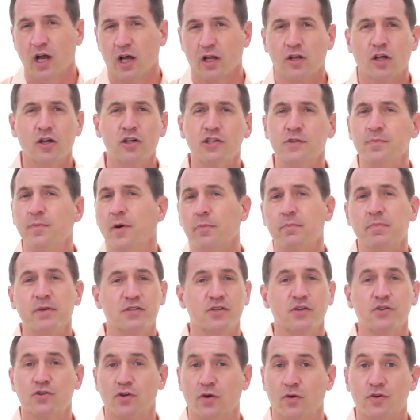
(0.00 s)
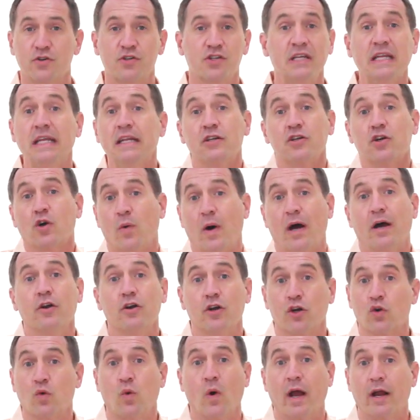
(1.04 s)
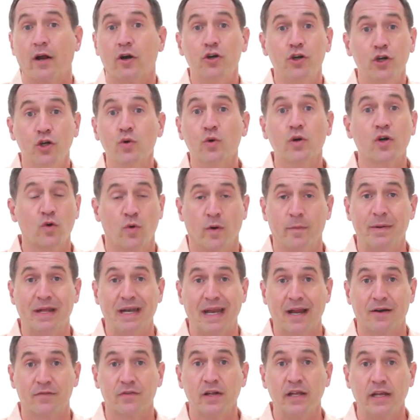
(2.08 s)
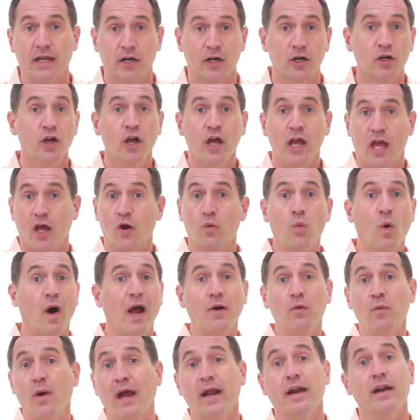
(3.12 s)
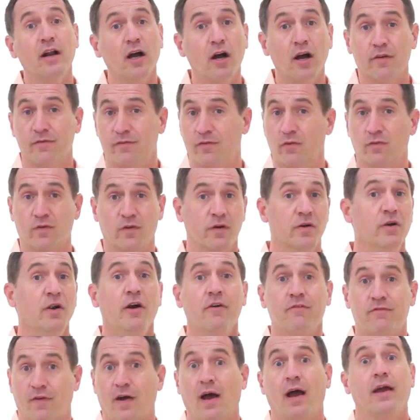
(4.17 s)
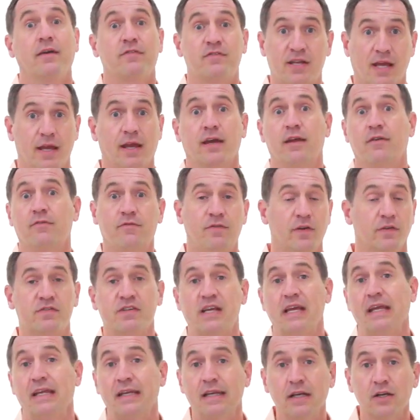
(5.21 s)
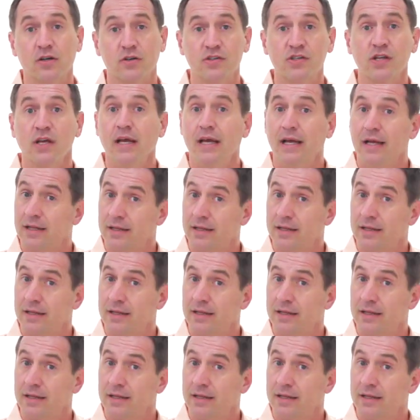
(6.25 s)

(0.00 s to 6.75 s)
A lot of small business owners need to go out and acquire new equipment every year, and why write it off over 5, 10, 15 years?